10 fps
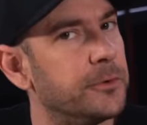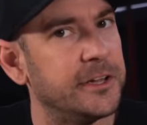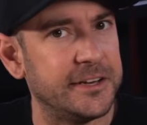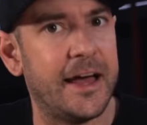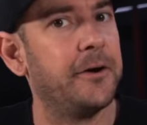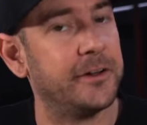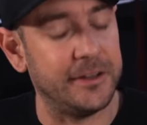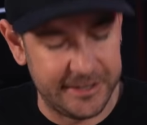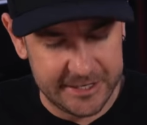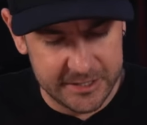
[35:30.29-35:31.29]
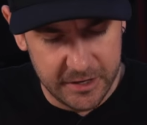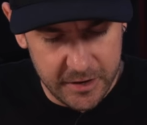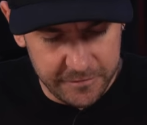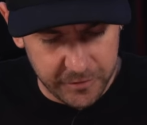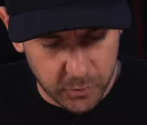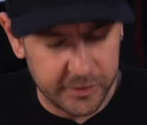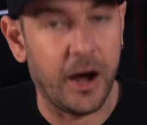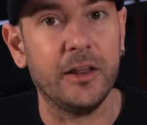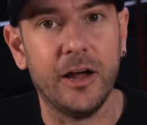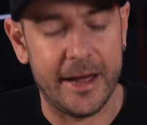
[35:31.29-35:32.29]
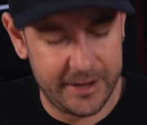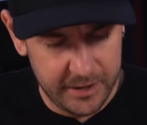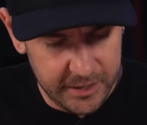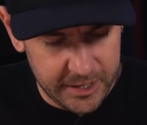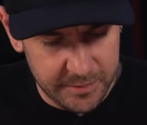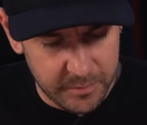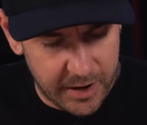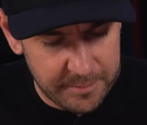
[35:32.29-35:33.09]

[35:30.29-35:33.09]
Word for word: really nailed it at least for what I like in my